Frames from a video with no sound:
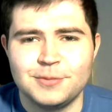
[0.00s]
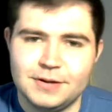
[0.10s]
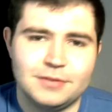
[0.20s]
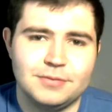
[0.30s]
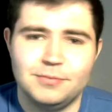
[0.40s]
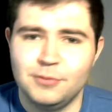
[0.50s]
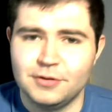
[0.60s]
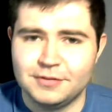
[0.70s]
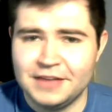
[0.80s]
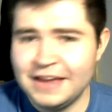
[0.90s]
with
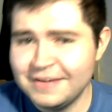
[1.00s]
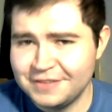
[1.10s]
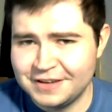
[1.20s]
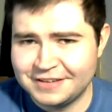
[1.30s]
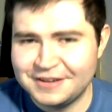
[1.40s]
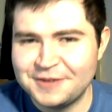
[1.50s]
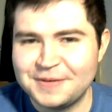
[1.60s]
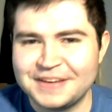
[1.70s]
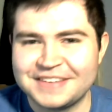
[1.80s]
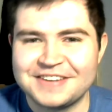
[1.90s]
one of the heaviest
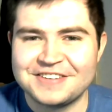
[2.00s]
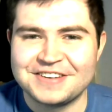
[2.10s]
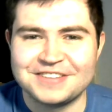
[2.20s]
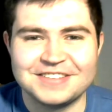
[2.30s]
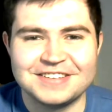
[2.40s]
topics there is,